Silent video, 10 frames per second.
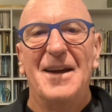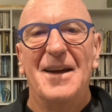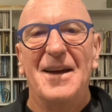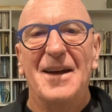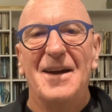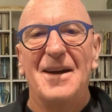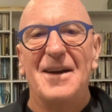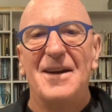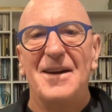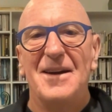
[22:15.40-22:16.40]

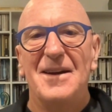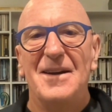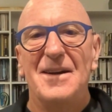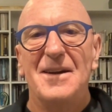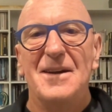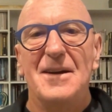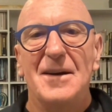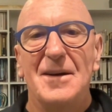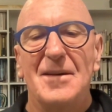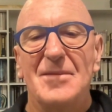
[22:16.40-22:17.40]

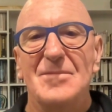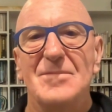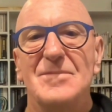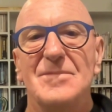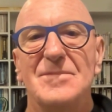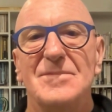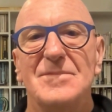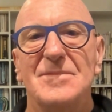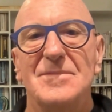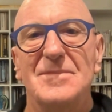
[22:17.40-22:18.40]

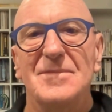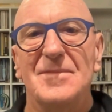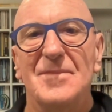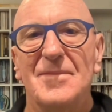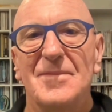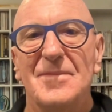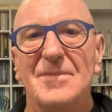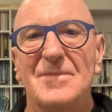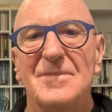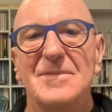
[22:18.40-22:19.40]

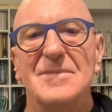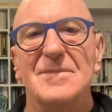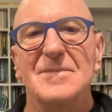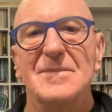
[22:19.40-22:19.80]
(silent)